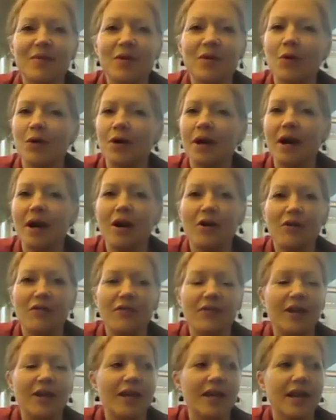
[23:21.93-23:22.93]

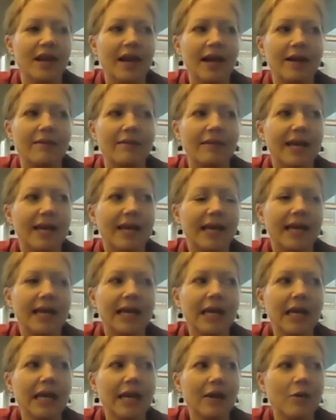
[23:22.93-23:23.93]
choreography at like,
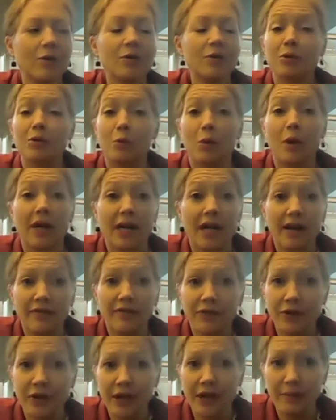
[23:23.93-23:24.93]
it was like right
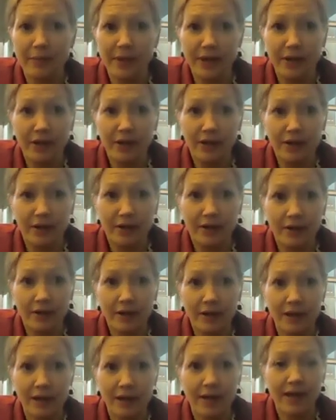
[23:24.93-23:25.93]
after I had my daughter,
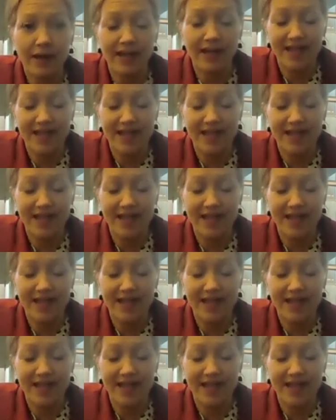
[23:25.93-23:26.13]
and I